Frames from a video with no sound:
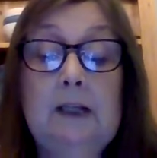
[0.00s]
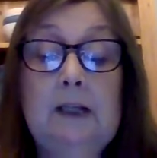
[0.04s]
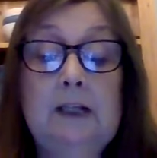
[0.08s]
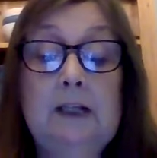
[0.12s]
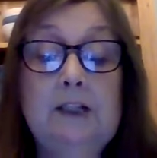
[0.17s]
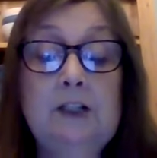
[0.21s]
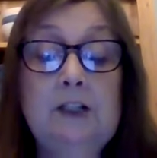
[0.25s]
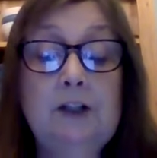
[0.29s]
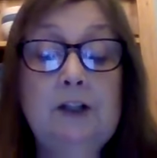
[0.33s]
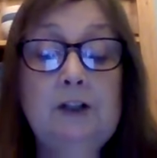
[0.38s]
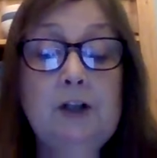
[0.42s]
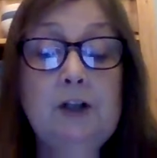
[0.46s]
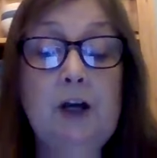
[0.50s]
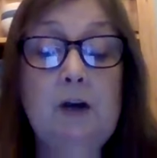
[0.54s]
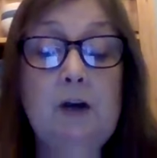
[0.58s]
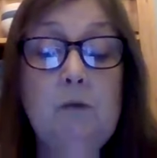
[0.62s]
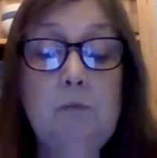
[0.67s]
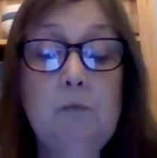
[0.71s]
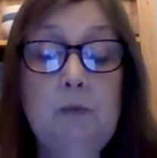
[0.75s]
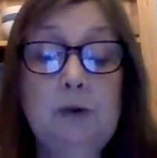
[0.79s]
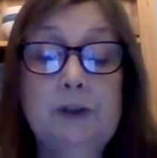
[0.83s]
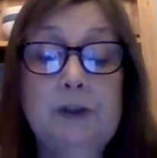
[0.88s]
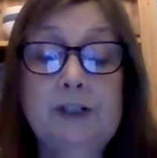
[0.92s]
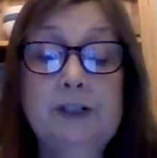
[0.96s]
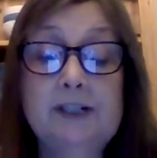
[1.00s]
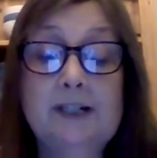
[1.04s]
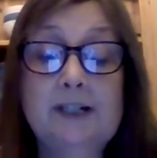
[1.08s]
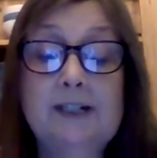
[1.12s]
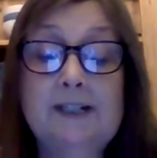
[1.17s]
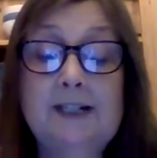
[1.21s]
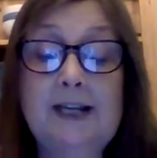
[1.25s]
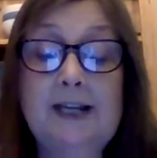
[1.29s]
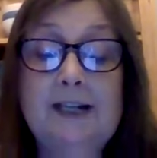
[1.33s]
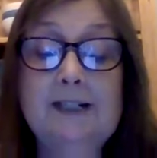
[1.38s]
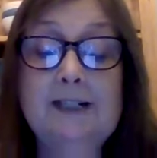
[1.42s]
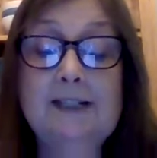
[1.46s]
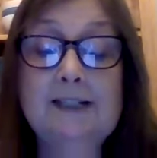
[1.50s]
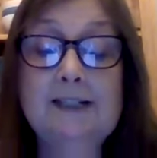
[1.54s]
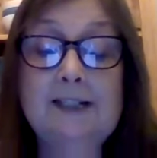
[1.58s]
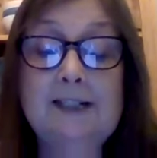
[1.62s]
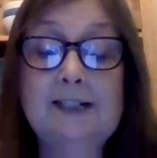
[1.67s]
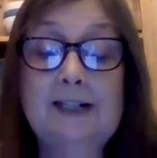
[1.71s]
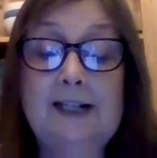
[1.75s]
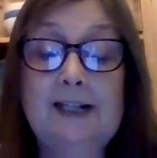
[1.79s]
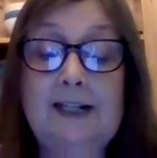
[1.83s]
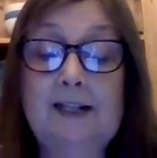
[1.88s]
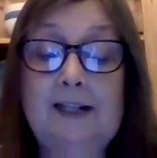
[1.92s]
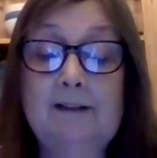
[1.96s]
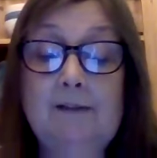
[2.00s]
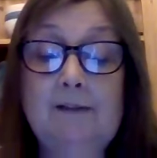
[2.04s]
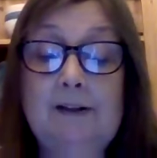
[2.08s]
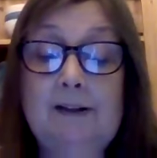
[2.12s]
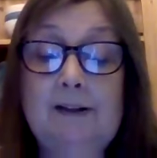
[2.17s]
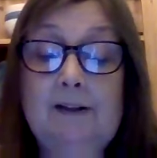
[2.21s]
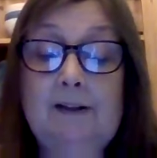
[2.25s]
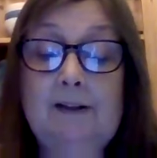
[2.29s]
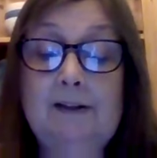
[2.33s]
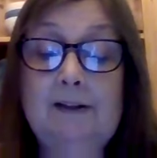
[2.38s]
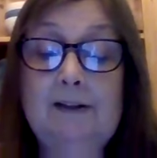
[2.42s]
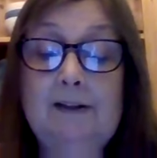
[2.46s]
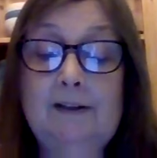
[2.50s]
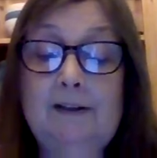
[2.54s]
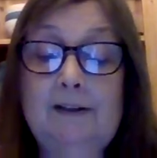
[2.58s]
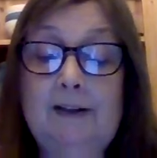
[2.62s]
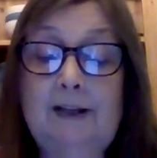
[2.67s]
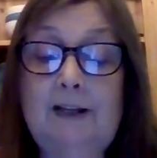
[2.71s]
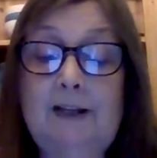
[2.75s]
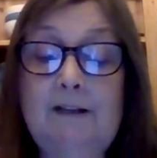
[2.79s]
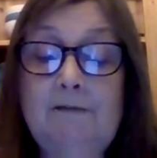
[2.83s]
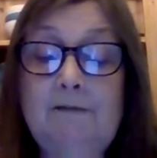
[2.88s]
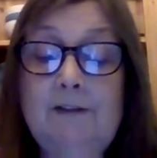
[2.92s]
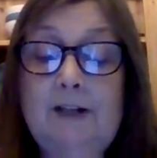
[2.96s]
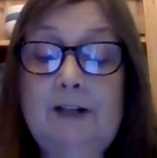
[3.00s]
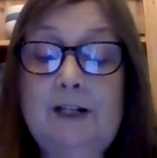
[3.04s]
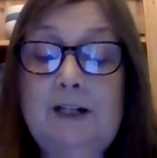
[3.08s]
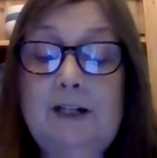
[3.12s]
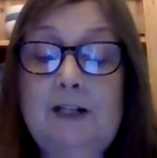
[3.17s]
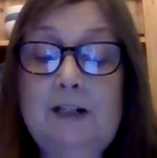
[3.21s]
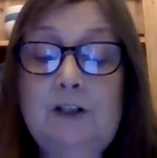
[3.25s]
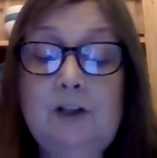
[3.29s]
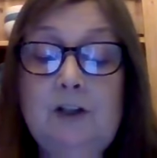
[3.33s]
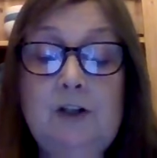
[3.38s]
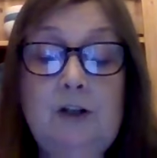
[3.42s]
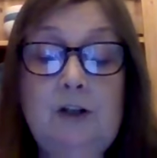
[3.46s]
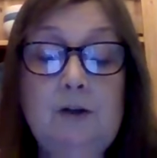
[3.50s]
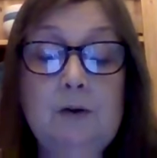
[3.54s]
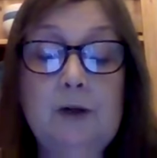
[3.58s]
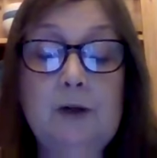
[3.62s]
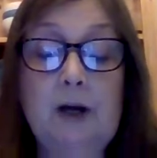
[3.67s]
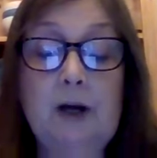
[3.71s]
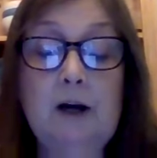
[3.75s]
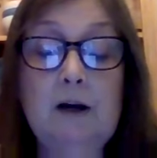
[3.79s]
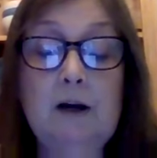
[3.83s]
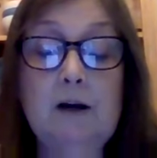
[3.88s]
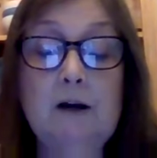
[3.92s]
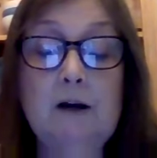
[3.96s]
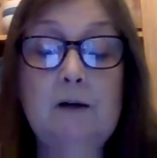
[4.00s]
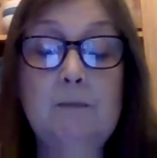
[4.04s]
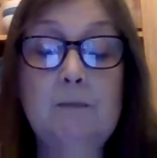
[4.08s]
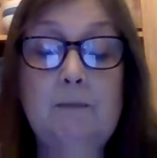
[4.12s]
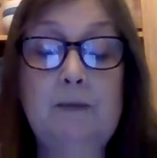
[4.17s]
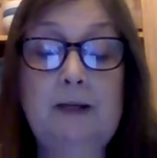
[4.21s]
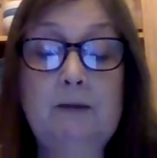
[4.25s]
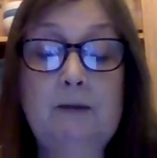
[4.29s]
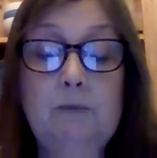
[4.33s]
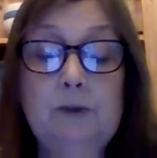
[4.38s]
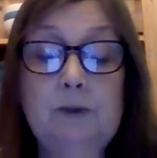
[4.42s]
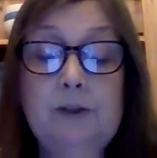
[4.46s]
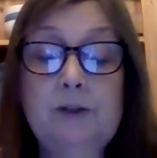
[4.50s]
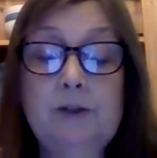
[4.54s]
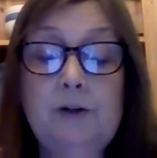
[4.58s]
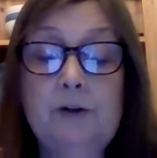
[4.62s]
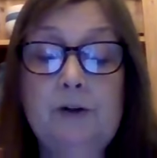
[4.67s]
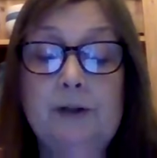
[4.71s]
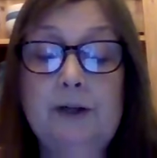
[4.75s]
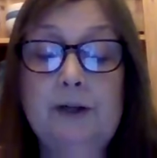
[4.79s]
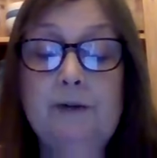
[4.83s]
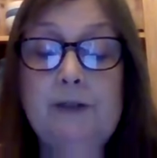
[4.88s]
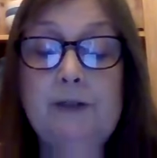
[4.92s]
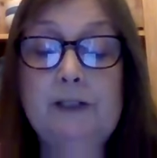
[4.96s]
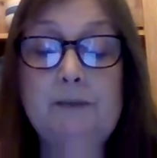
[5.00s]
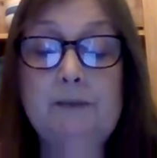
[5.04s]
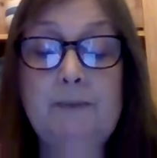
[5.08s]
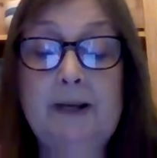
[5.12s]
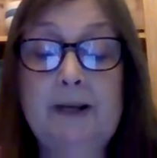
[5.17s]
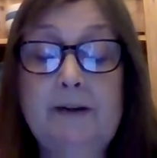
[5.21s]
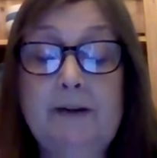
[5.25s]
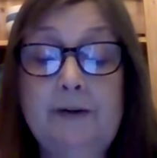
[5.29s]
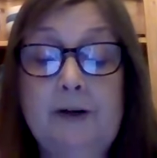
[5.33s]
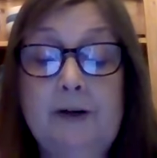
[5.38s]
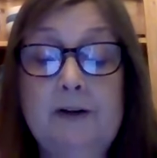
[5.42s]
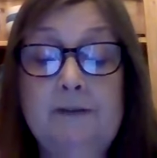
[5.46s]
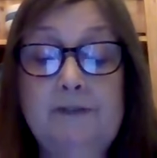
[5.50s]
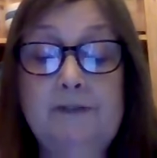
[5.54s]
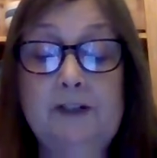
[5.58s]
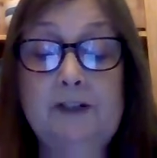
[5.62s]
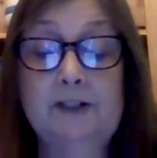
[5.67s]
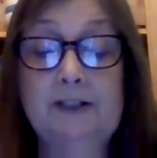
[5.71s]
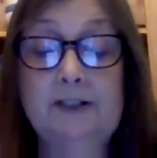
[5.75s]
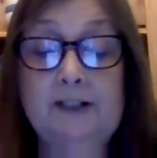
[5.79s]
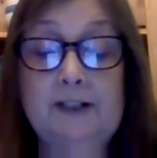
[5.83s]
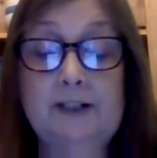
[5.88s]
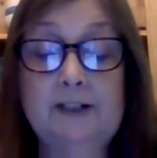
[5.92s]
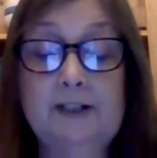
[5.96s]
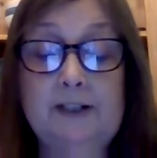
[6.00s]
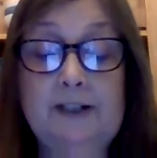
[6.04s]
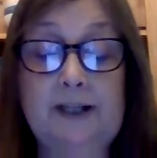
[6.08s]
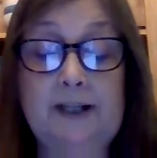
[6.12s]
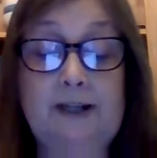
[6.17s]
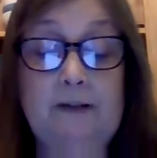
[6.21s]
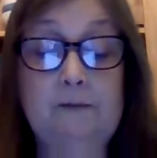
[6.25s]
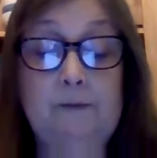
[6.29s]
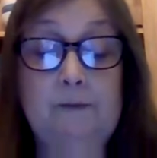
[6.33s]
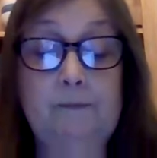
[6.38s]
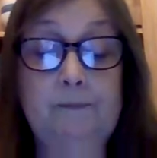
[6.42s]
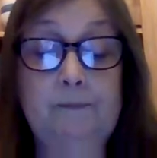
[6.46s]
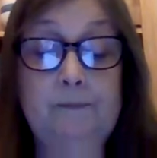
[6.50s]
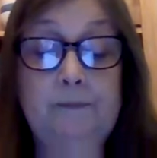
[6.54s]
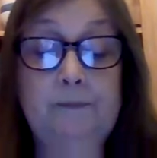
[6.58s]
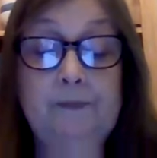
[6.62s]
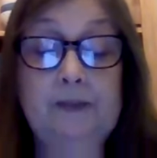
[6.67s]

He turned homewards contentedly. Even in his new calm, he was not going to be out after sundown.